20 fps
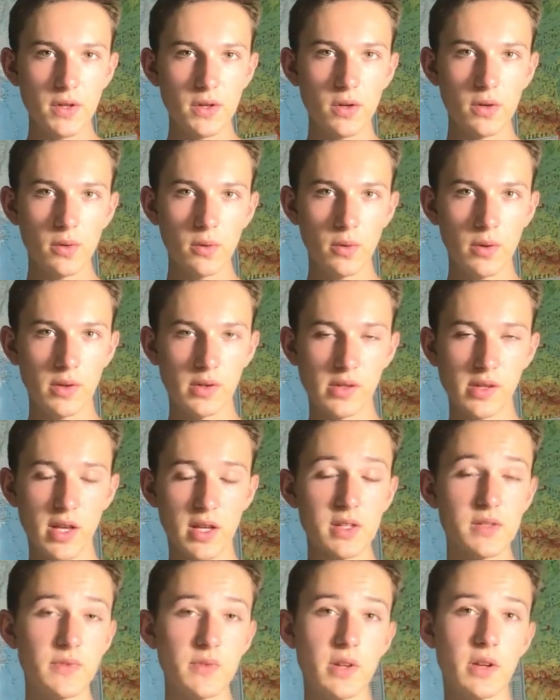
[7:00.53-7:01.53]
you in the
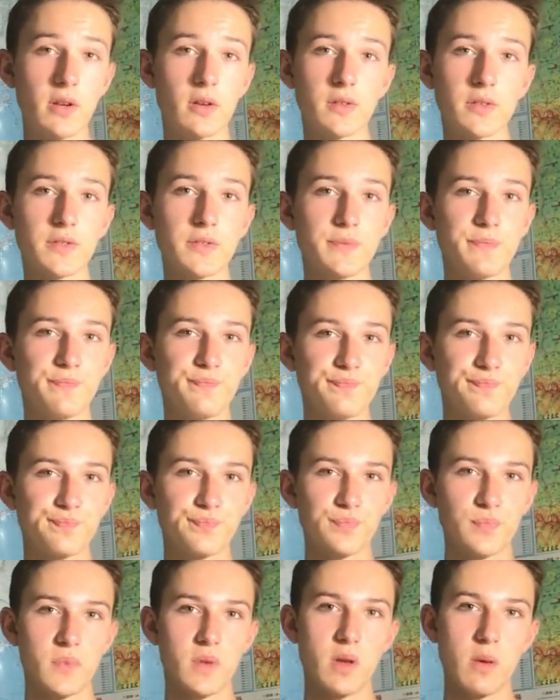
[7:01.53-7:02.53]
next videos.
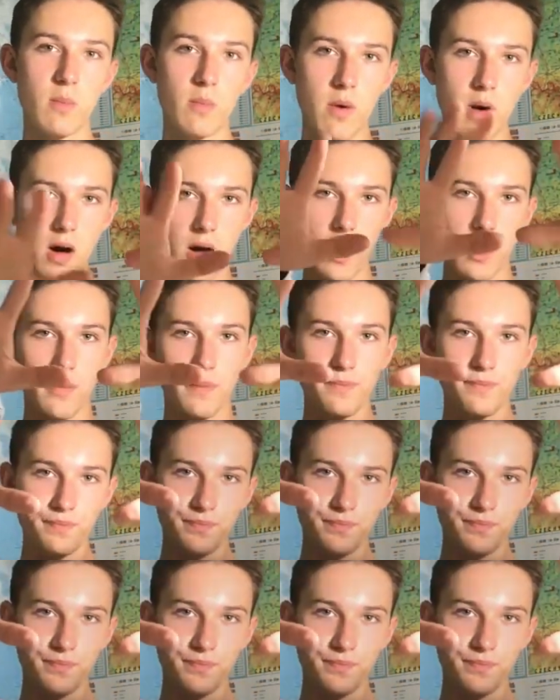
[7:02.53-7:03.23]
Bye!